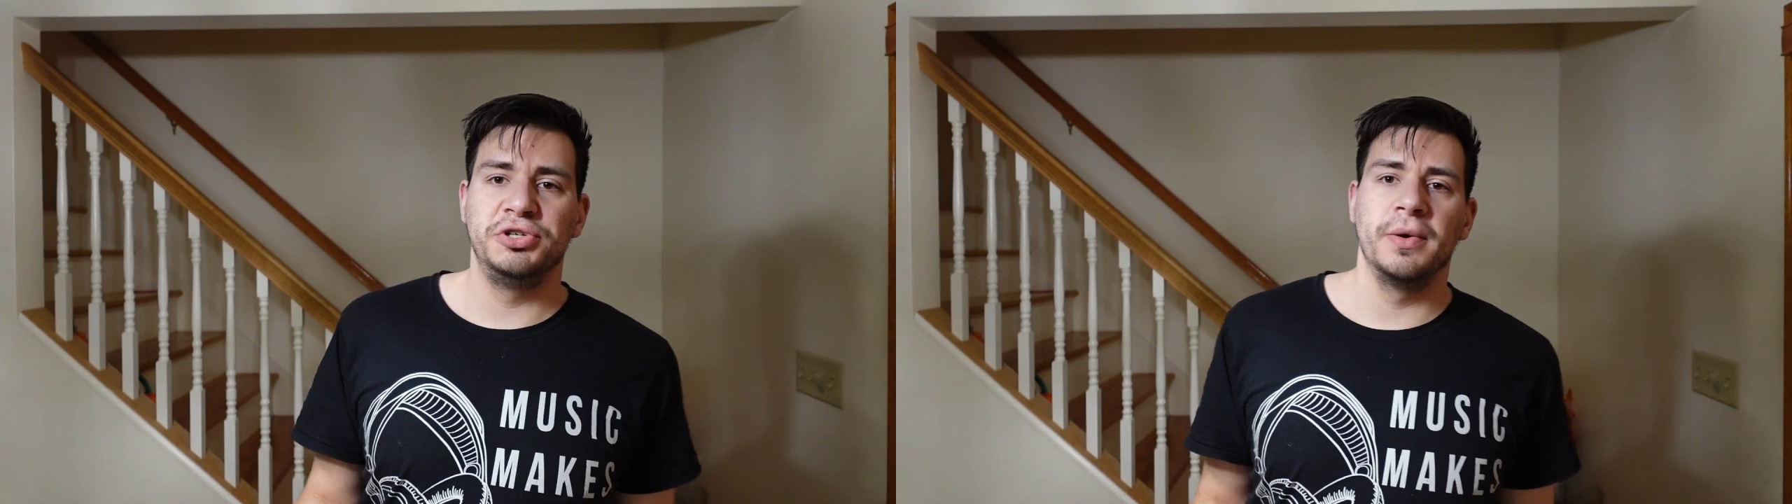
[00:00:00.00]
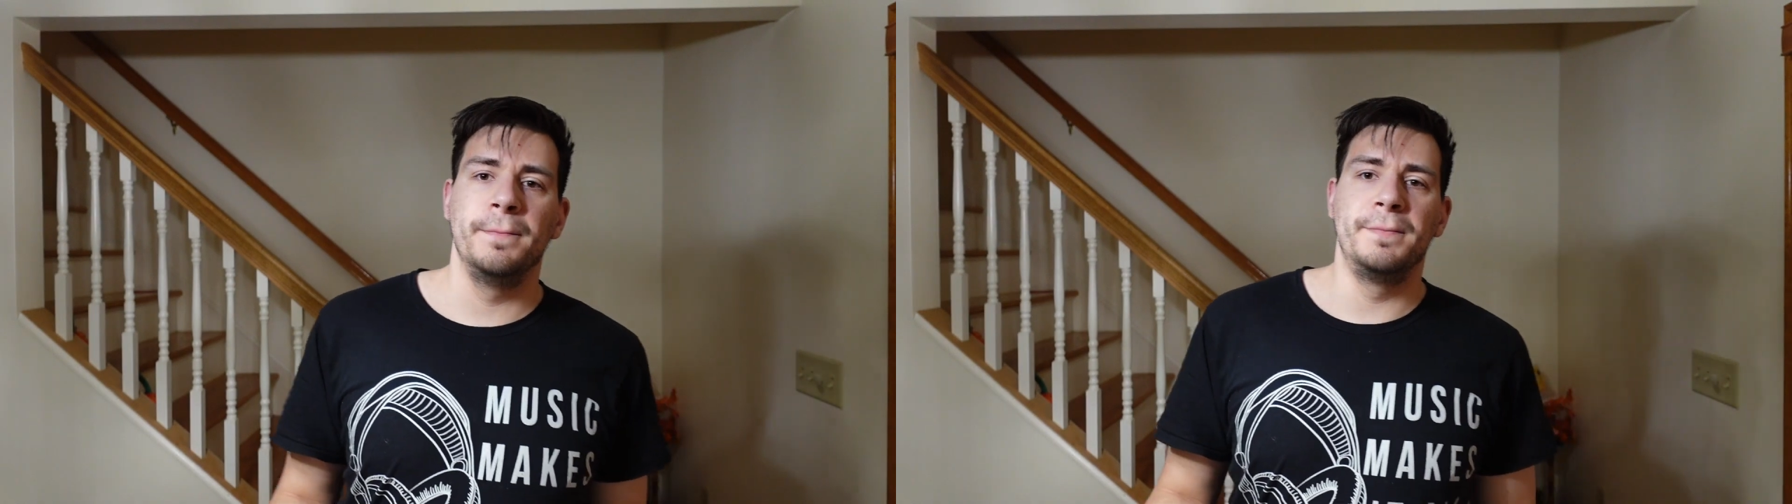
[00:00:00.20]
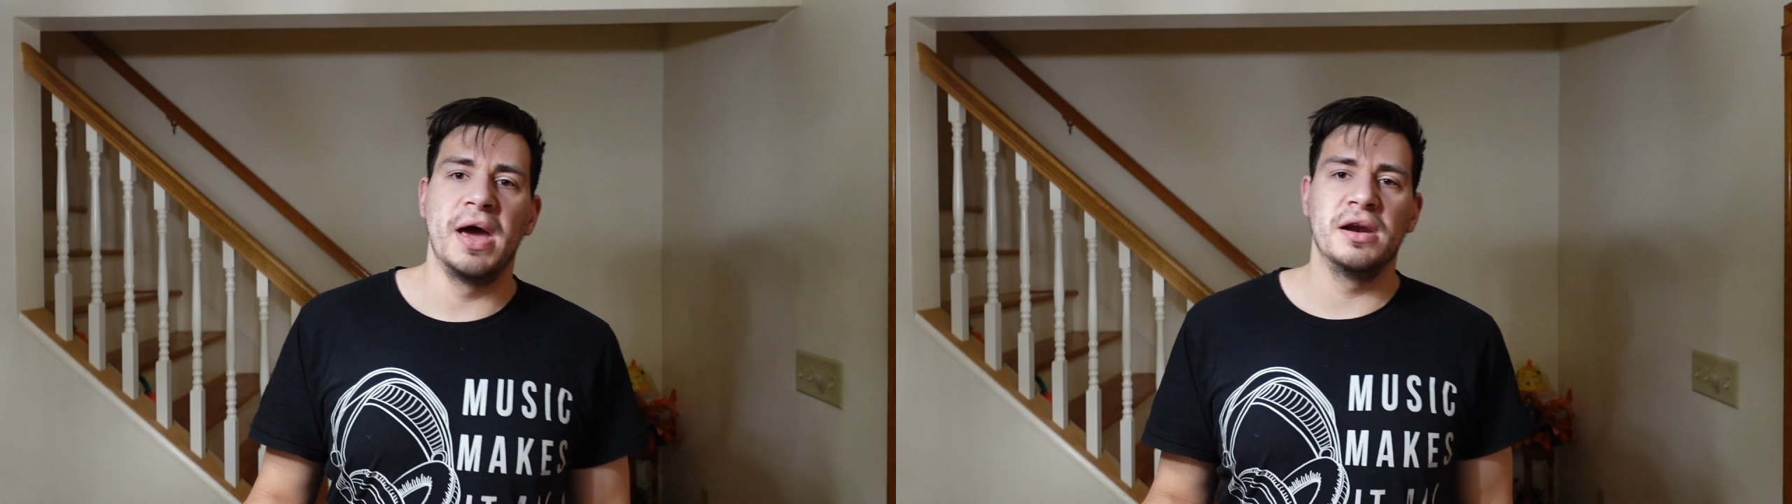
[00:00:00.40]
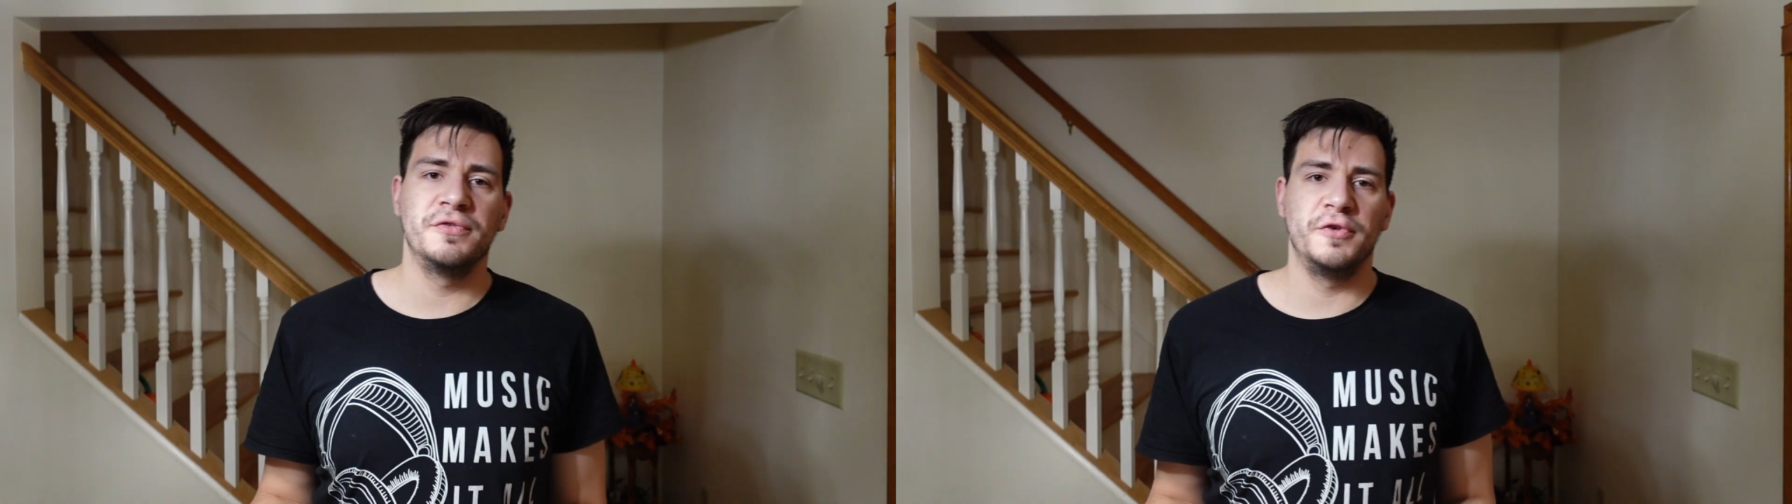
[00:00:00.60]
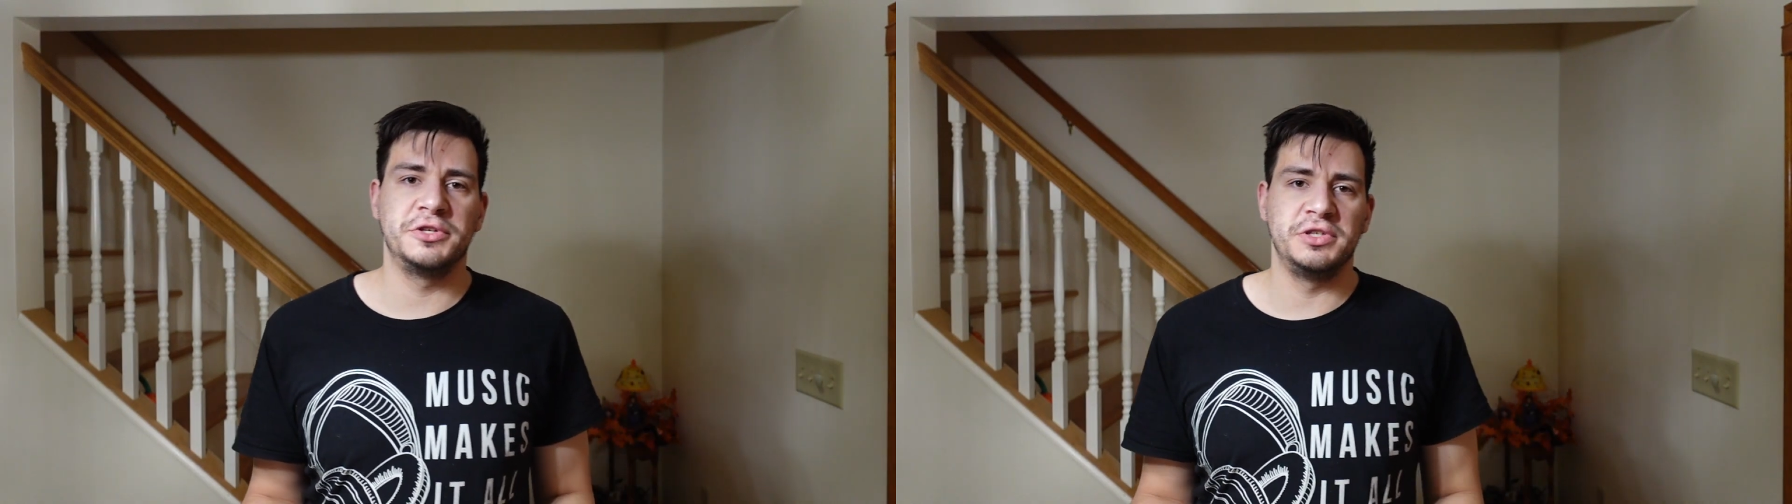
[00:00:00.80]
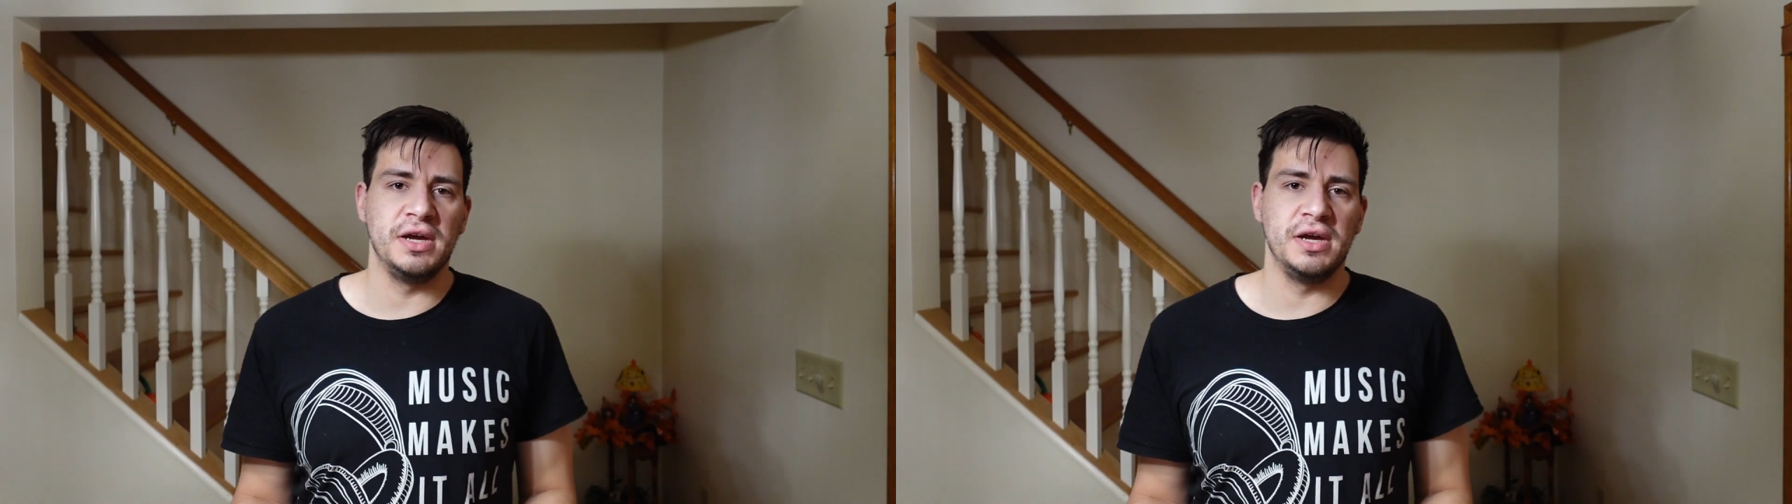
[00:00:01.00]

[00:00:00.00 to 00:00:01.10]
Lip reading: some benefits to